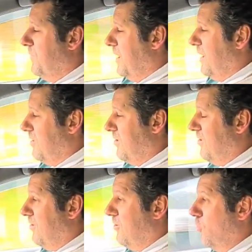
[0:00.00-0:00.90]
It's
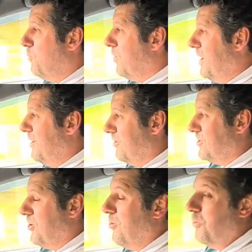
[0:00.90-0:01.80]
super eager
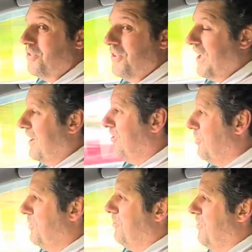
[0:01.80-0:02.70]
to go once you get it
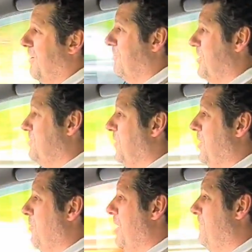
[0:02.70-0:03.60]
up in the rev range, by
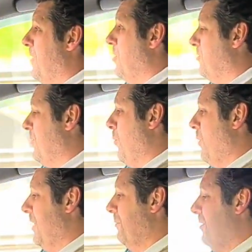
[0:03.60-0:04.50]
the way, folks.
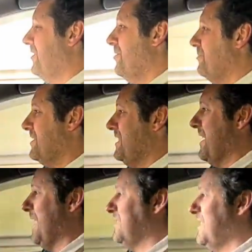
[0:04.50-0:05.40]
Well worth noting
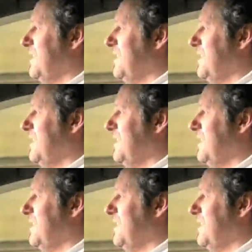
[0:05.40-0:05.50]
that.